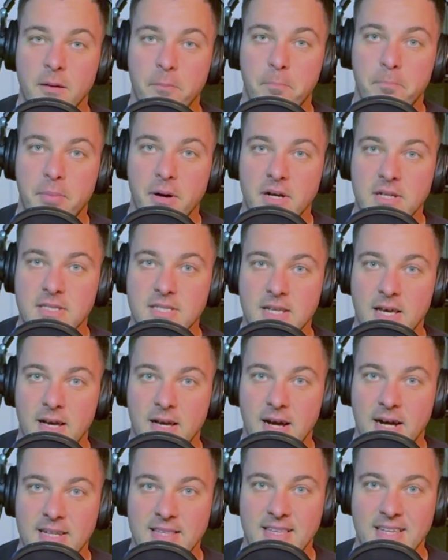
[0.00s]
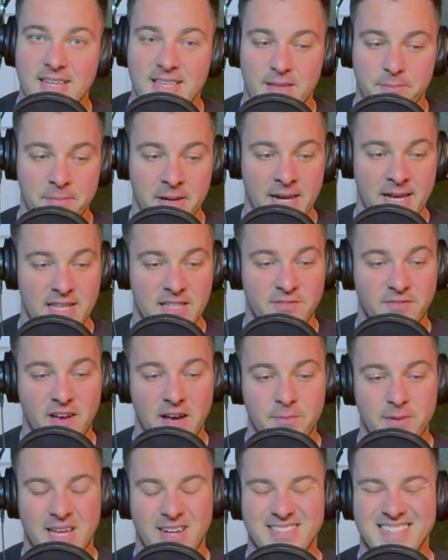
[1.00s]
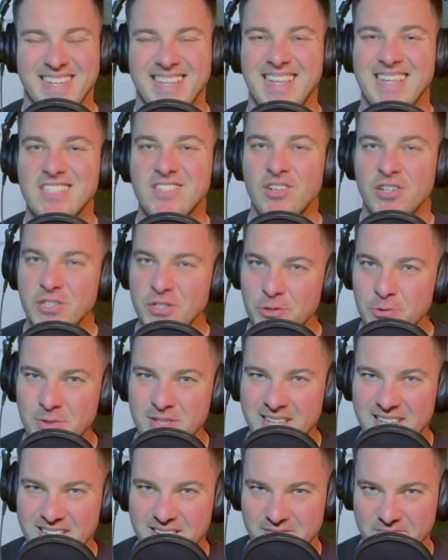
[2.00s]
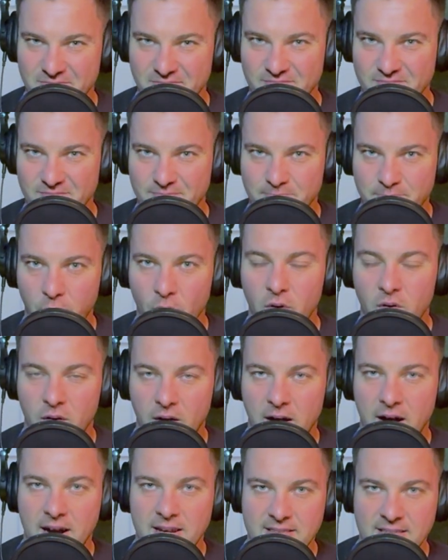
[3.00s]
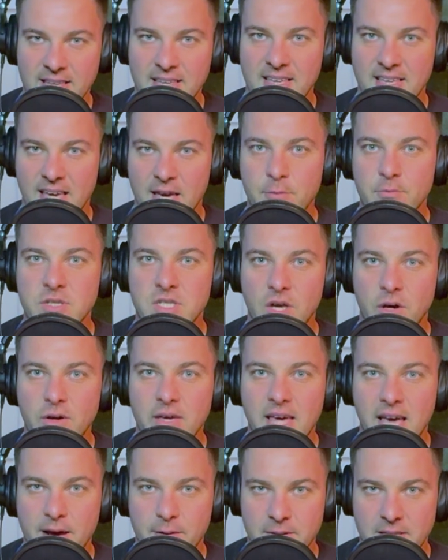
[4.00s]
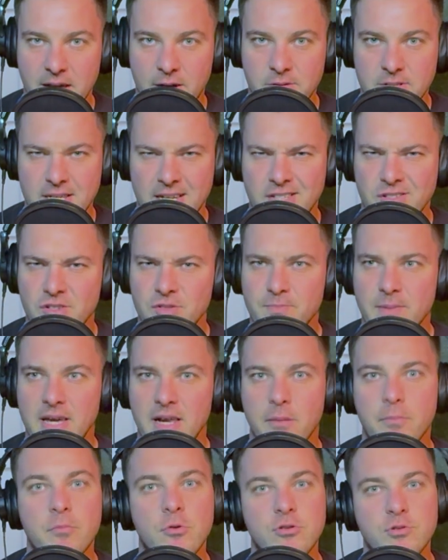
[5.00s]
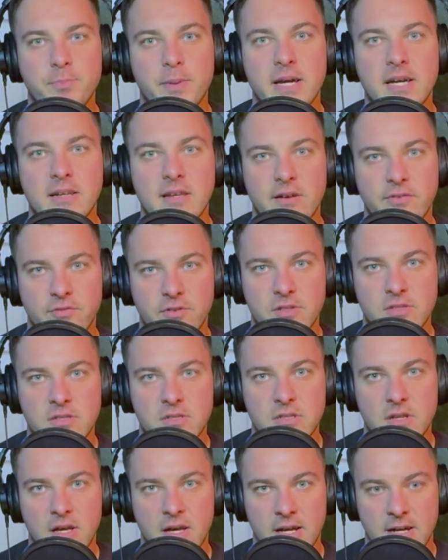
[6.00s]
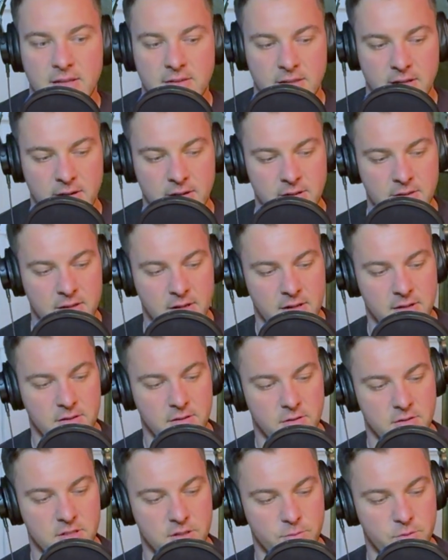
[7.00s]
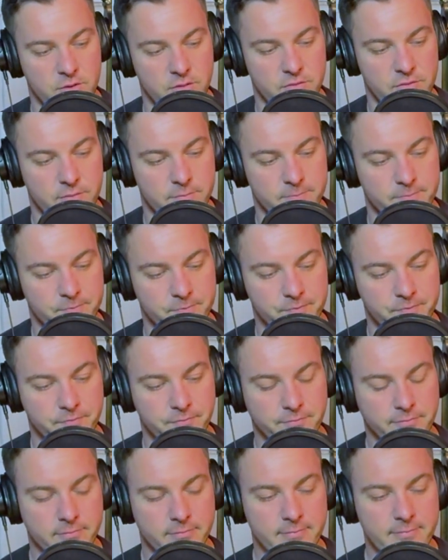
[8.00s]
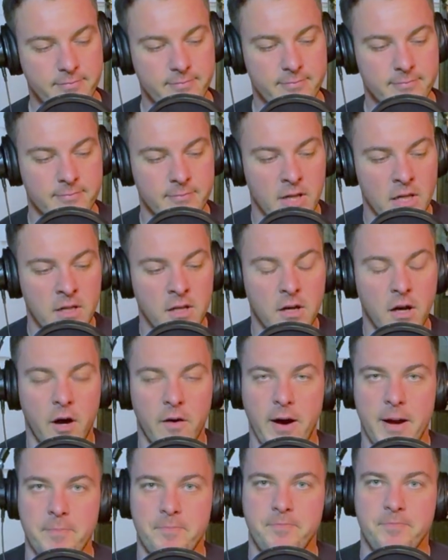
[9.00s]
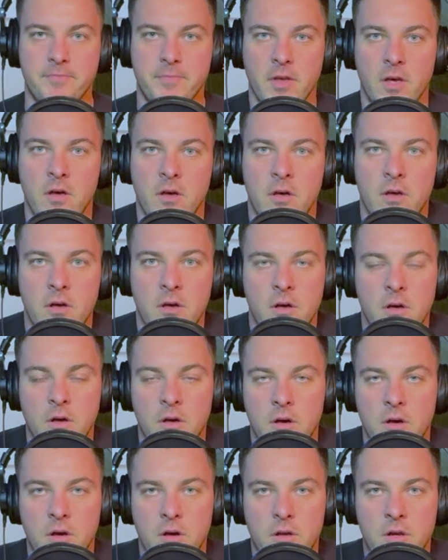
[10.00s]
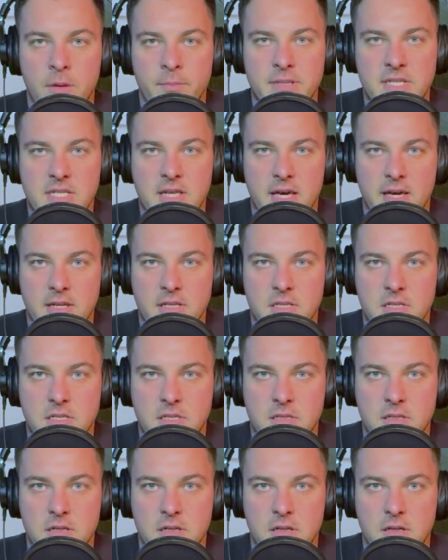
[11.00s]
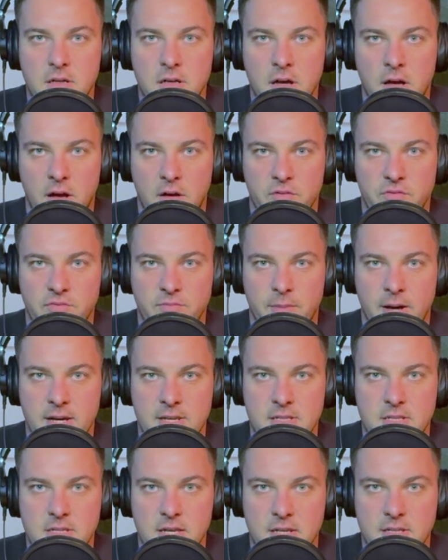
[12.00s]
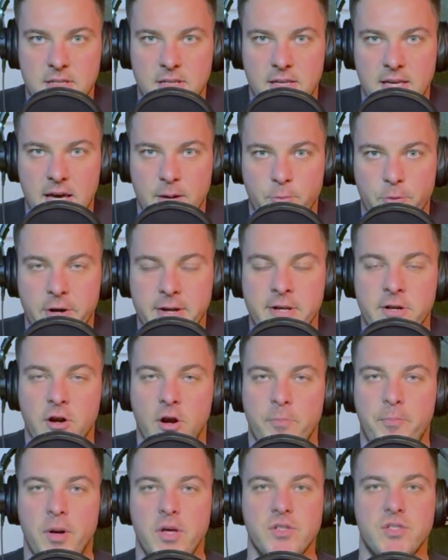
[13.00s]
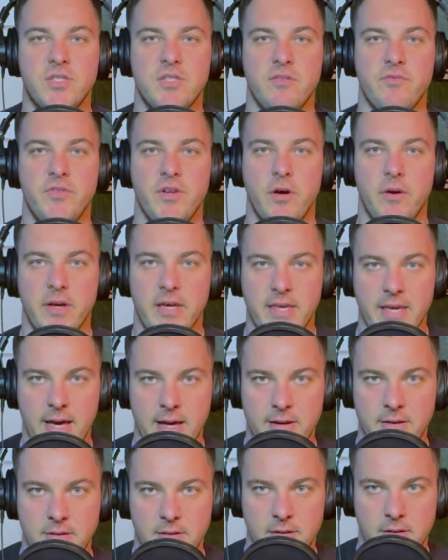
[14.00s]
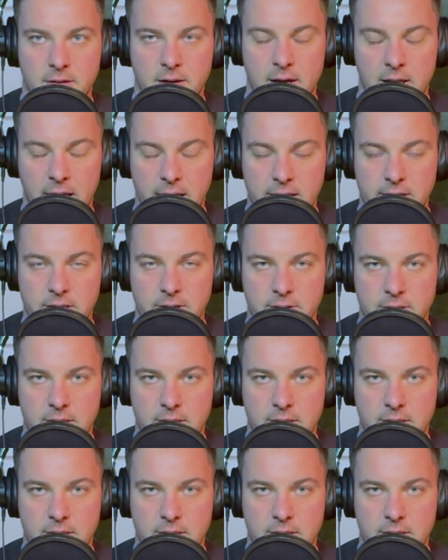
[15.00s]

But I think at the minute, it's fine without it. Let's not lose it. But I think it was okay without it. It just made a much bigger difference than I thought it would have. All right. Number 6 of my 6 again. We're ending on a positive note again. I like doing